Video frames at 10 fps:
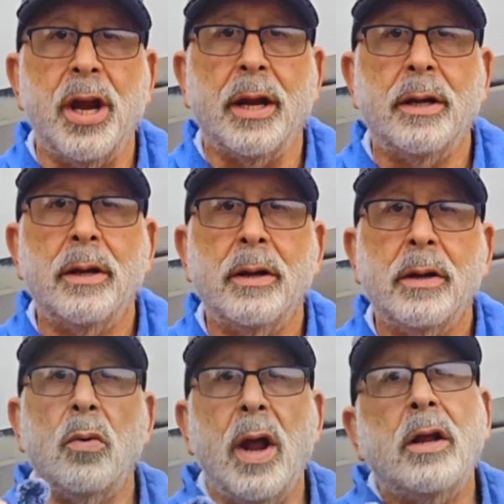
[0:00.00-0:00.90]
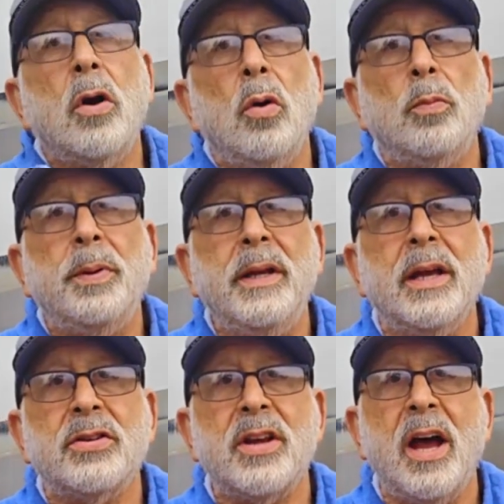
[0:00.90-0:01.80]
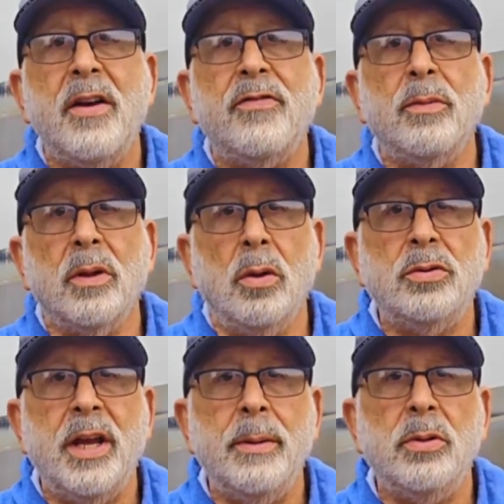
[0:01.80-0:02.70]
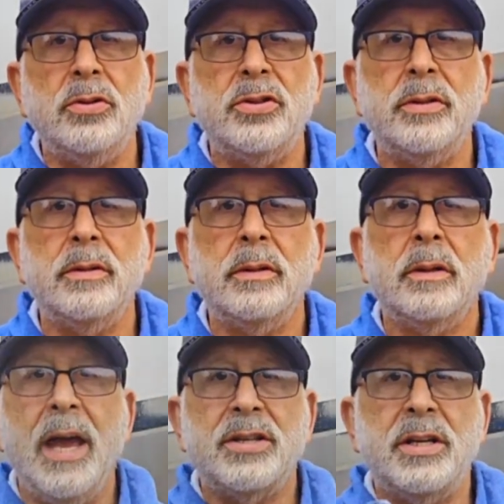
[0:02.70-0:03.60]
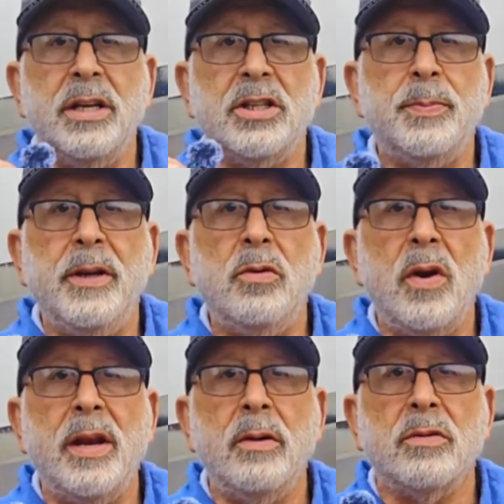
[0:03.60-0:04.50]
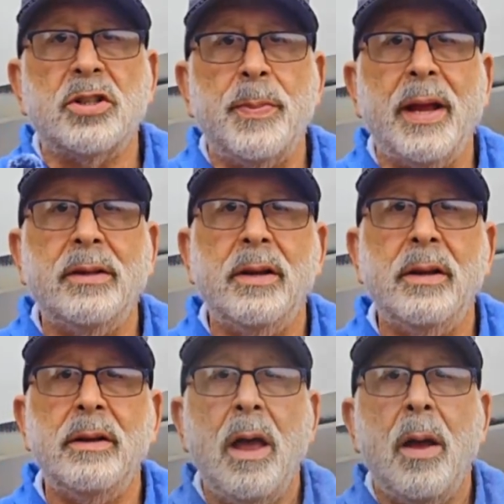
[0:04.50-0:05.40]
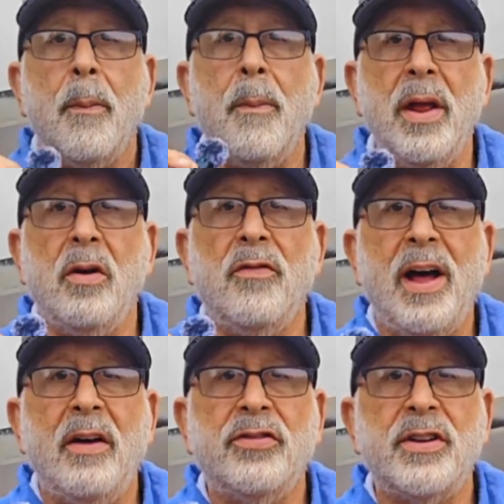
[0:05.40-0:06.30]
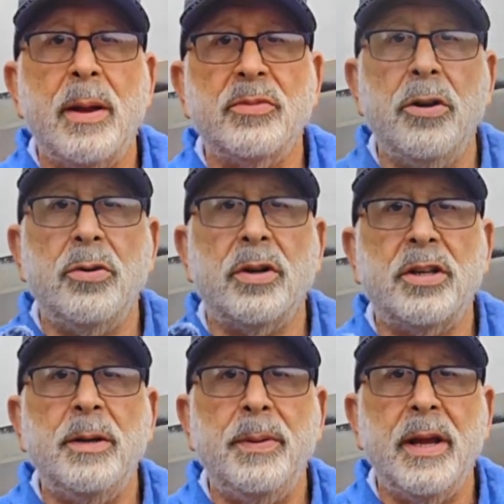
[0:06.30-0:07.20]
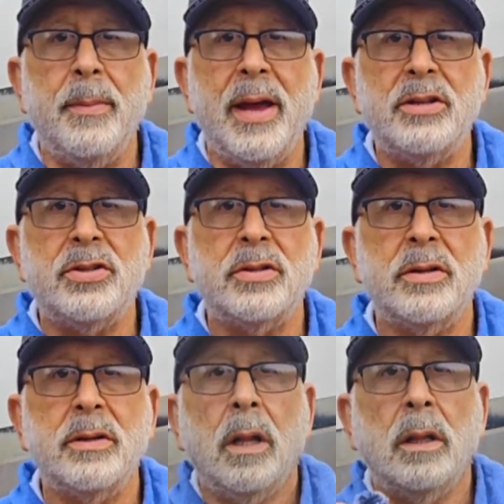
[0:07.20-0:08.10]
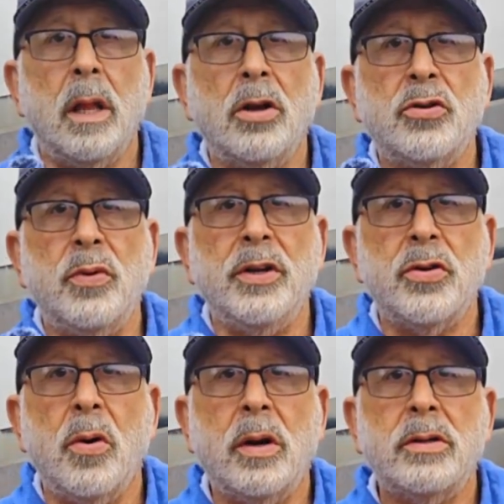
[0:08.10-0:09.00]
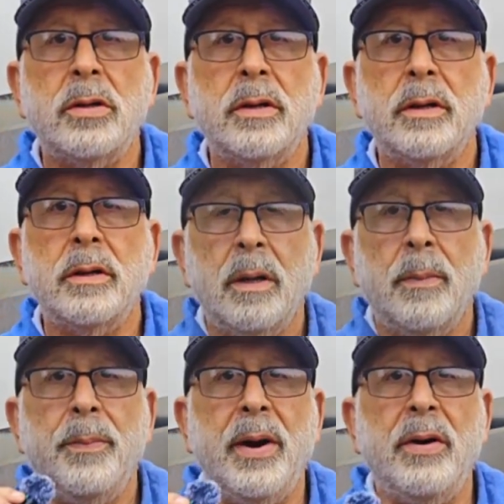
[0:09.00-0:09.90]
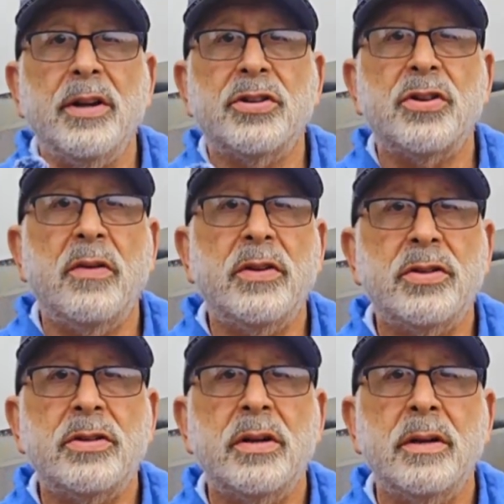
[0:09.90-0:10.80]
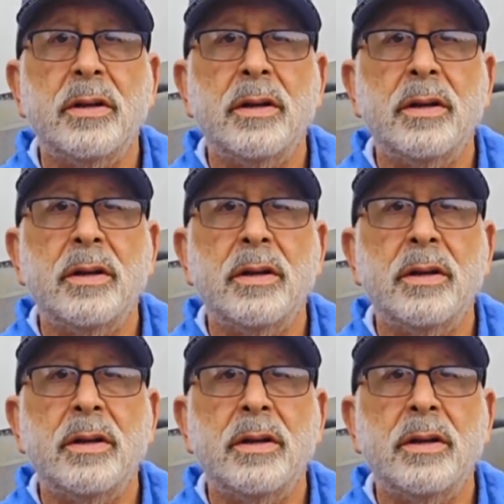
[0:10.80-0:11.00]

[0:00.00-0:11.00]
check. Correct cold PSI from load tables, ST speed rating respected, metal valve stem under a TPMS, lugs retorqued, bearings serviced.